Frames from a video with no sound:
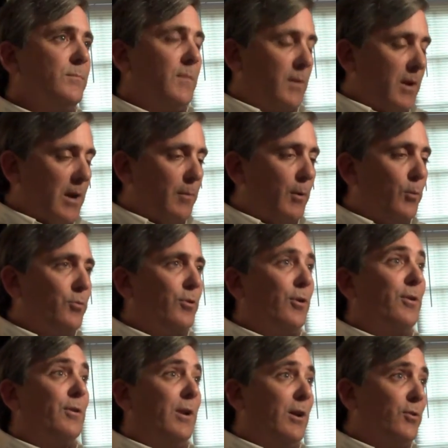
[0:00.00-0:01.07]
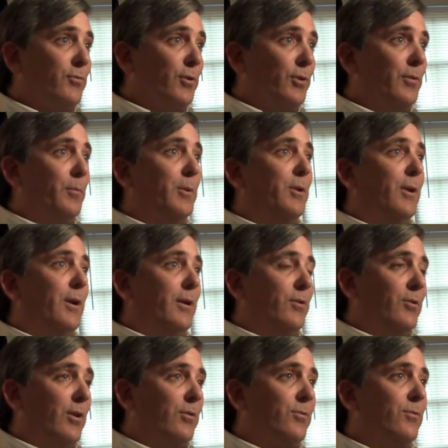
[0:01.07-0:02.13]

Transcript: The economy was good in Nashville in the mid-'90s, yes, sir.